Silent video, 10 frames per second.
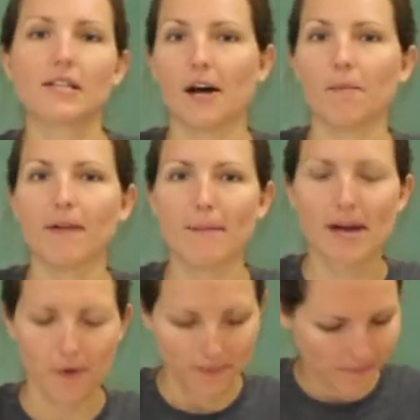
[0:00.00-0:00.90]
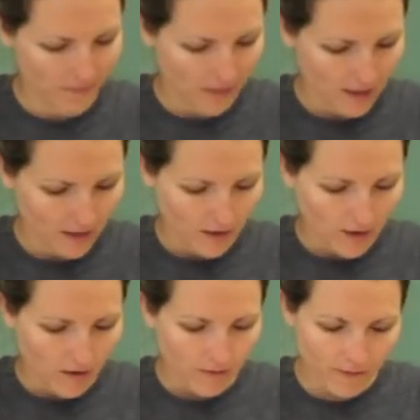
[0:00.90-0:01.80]
to help them out.
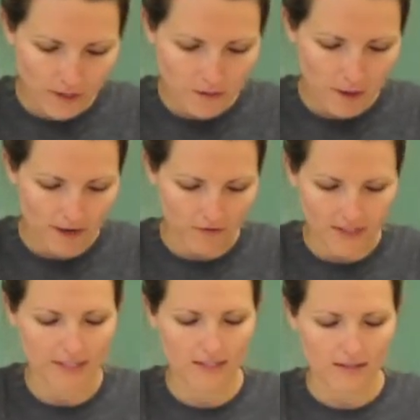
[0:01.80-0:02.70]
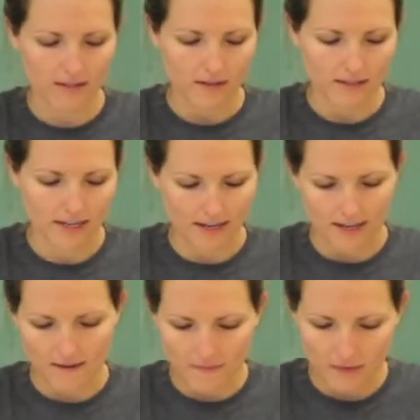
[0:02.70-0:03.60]
First part of this
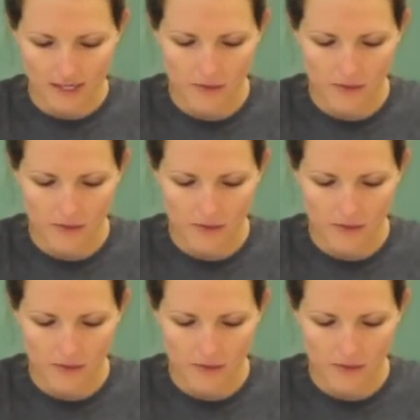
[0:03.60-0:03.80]
study, they